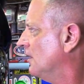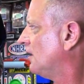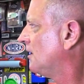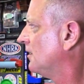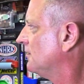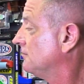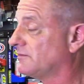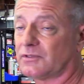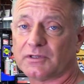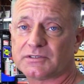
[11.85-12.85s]
So
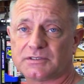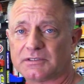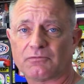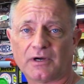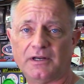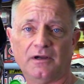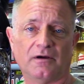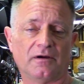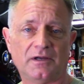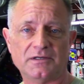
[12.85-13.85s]
this right
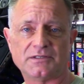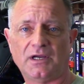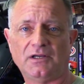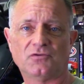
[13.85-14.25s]
here is a